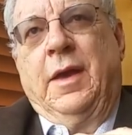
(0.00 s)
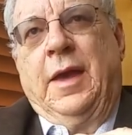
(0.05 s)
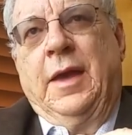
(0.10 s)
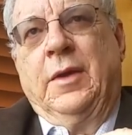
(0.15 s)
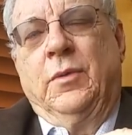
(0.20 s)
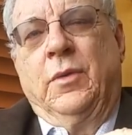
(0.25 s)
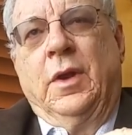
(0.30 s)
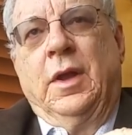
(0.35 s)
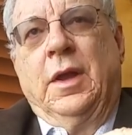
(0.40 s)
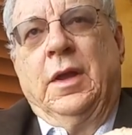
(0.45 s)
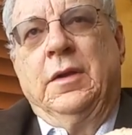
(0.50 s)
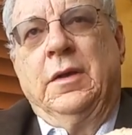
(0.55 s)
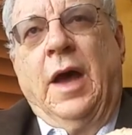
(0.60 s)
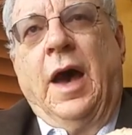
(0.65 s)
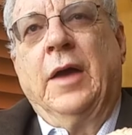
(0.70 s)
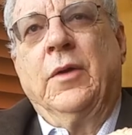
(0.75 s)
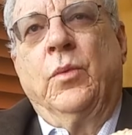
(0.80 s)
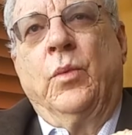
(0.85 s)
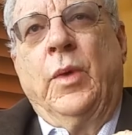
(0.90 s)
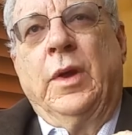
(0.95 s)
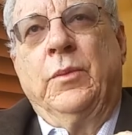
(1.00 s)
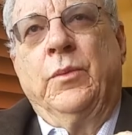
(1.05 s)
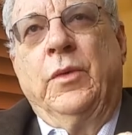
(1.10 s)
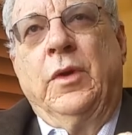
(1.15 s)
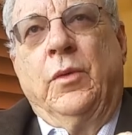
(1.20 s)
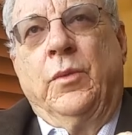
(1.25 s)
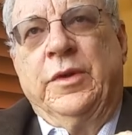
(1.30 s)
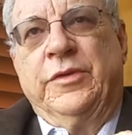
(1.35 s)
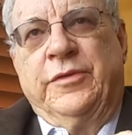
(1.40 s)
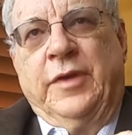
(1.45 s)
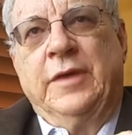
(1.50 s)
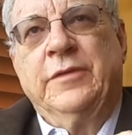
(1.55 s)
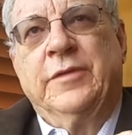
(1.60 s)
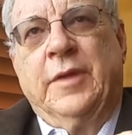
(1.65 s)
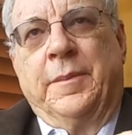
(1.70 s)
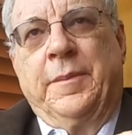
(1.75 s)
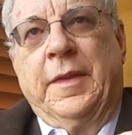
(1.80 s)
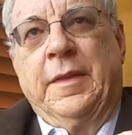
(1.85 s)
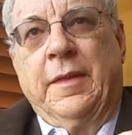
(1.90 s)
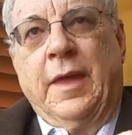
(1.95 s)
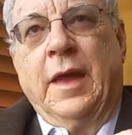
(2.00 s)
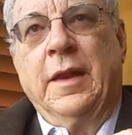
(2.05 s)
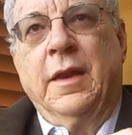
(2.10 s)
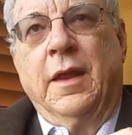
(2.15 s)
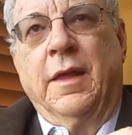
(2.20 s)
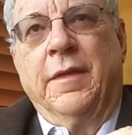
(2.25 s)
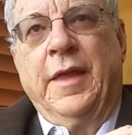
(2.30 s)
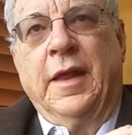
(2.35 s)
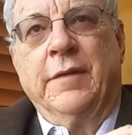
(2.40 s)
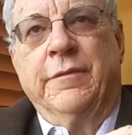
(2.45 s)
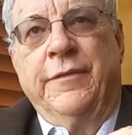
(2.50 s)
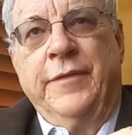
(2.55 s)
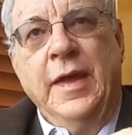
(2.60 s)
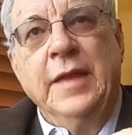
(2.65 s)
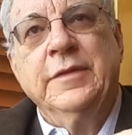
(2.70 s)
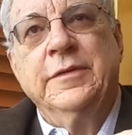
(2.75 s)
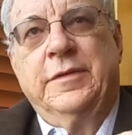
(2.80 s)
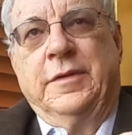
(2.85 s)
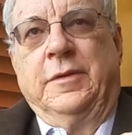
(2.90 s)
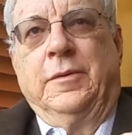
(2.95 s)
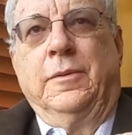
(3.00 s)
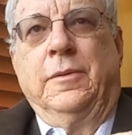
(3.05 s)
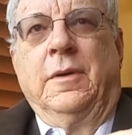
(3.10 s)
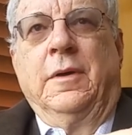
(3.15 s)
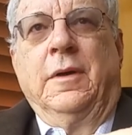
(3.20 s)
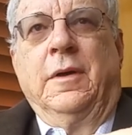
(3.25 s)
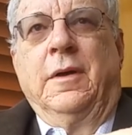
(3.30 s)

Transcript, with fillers: and not when we say something that that offends you